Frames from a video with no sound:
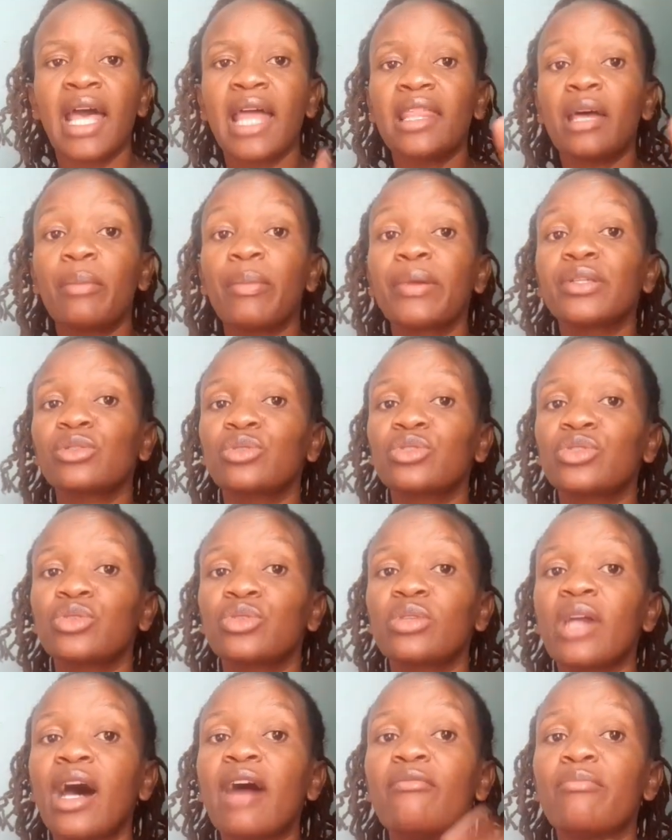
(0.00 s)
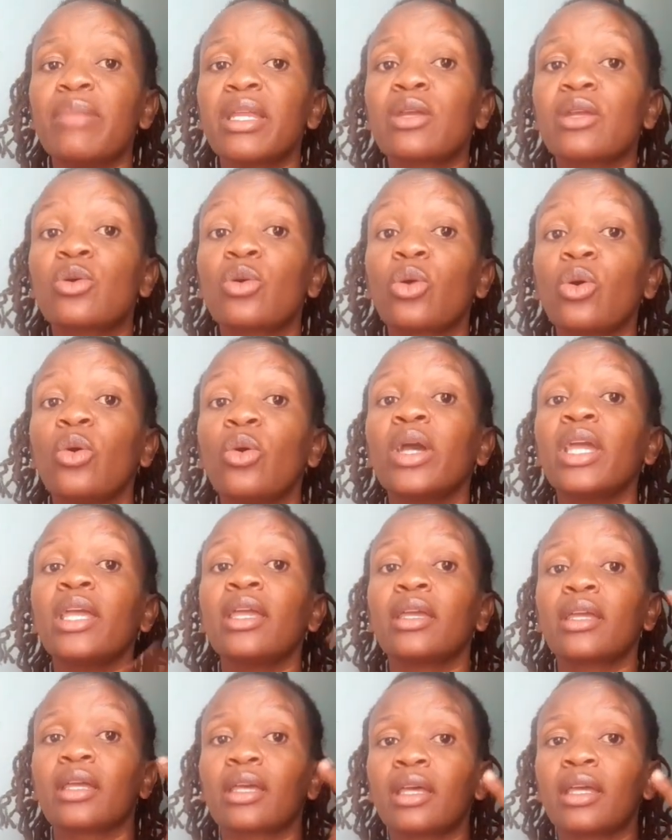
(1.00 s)
that person should have been
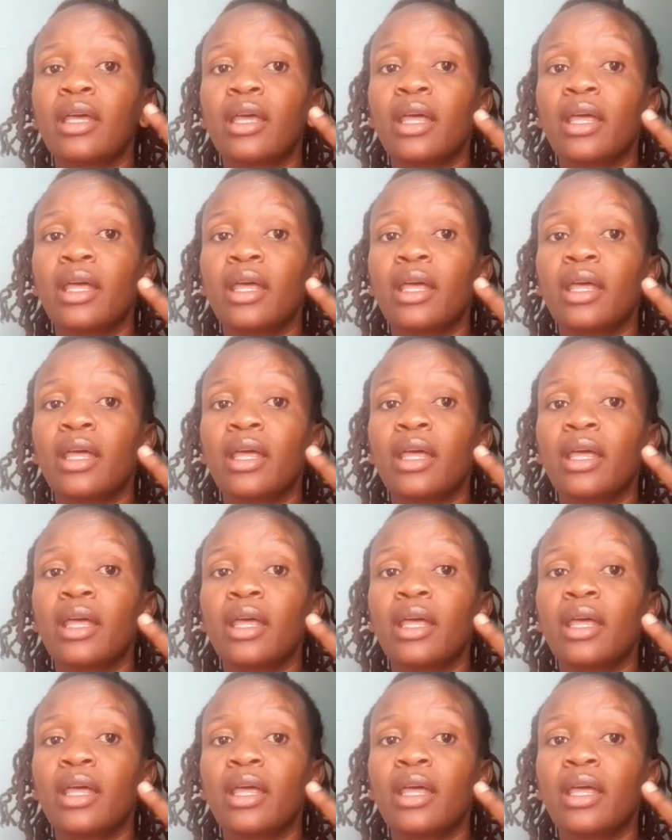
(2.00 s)
growing